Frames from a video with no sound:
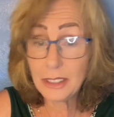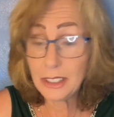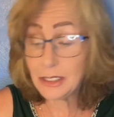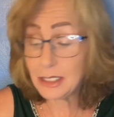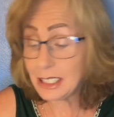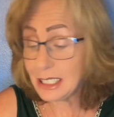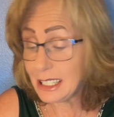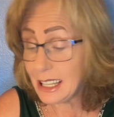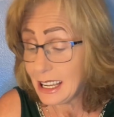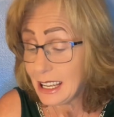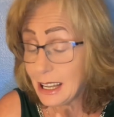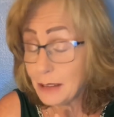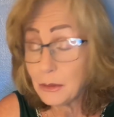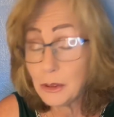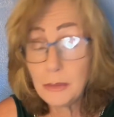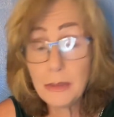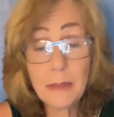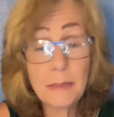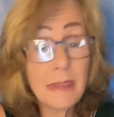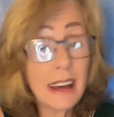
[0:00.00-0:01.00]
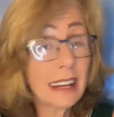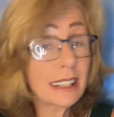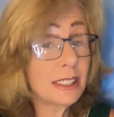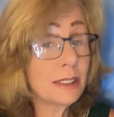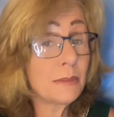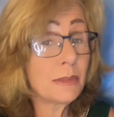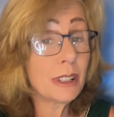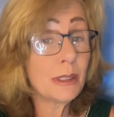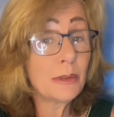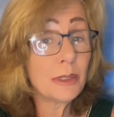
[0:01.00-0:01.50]
you today. I will be back
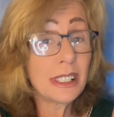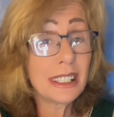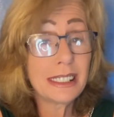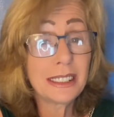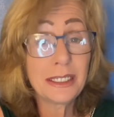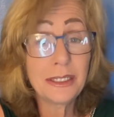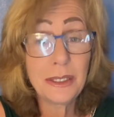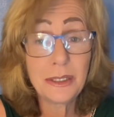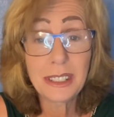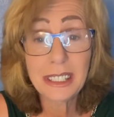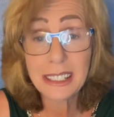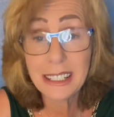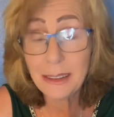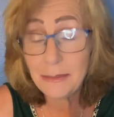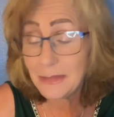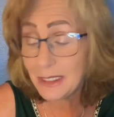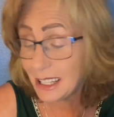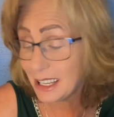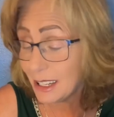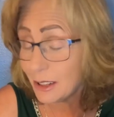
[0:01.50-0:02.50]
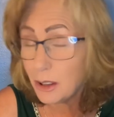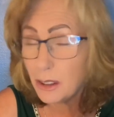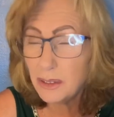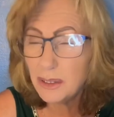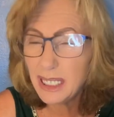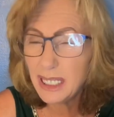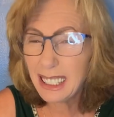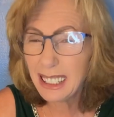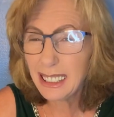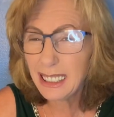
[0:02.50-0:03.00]
tomorrow morning to do the same thing,
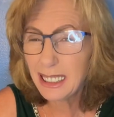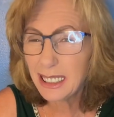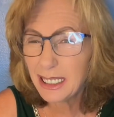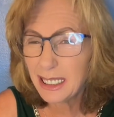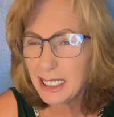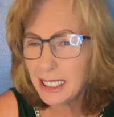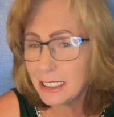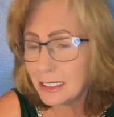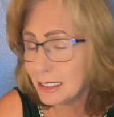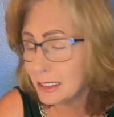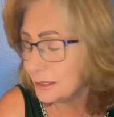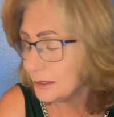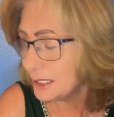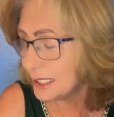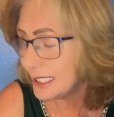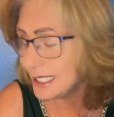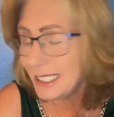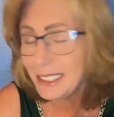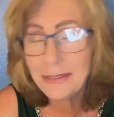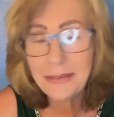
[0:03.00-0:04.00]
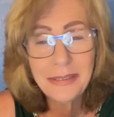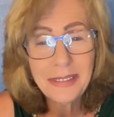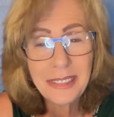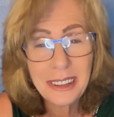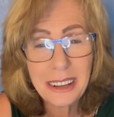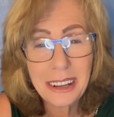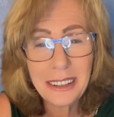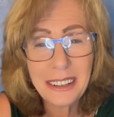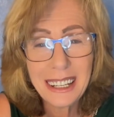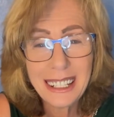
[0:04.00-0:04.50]
hopefully a little earlier. We'll see.
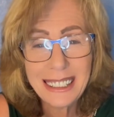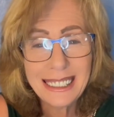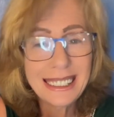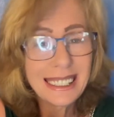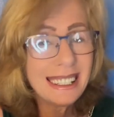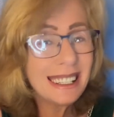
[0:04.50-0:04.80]
All right?